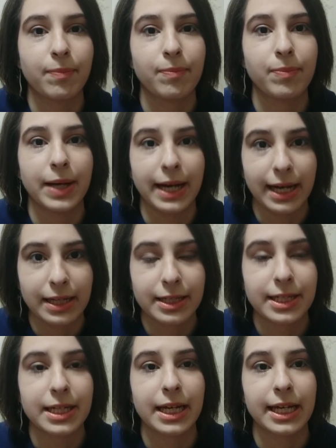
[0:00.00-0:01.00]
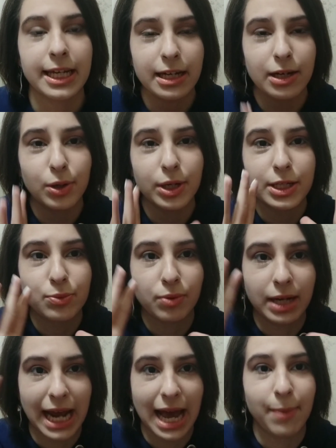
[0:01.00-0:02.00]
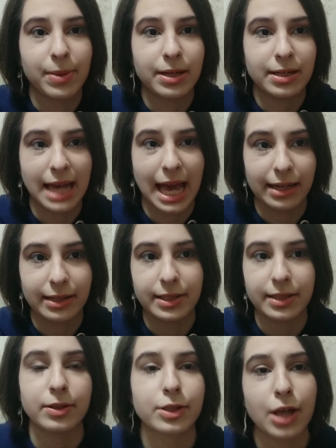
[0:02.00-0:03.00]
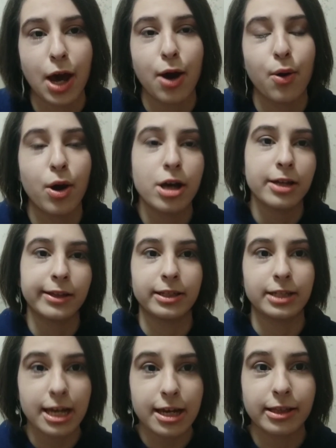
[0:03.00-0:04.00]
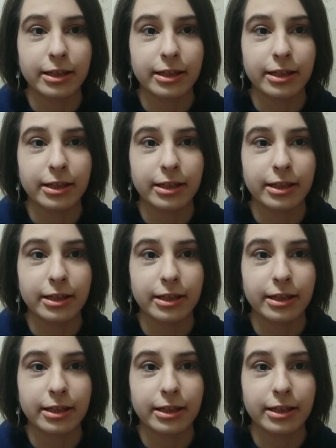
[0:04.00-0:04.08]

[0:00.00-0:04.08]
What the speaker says: But here is what happened next. So, the day of